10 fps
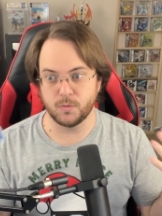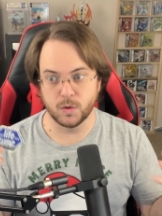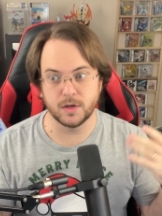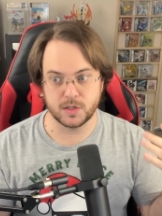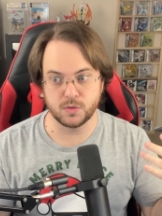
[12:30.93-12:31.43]

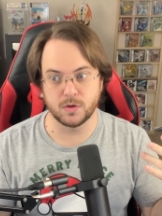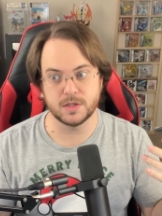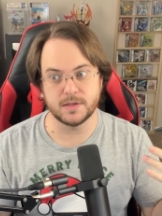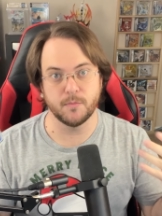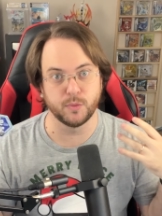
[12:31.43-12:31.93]
where to
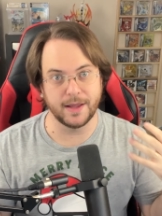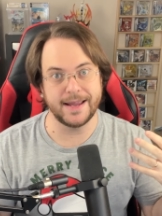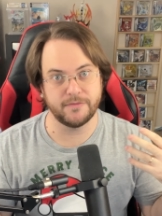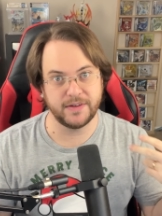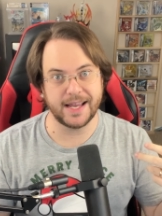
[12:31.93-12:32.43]
source
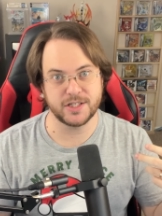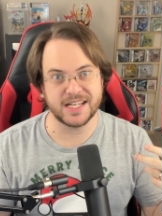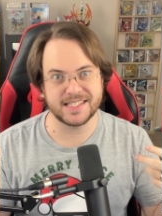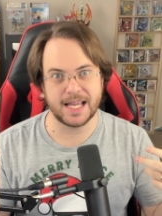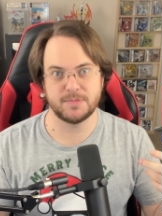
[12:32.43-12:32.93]
blank
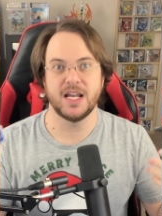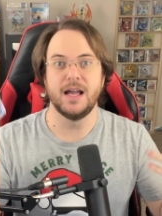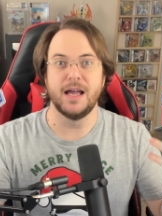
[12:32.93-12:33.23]
VHS tapes.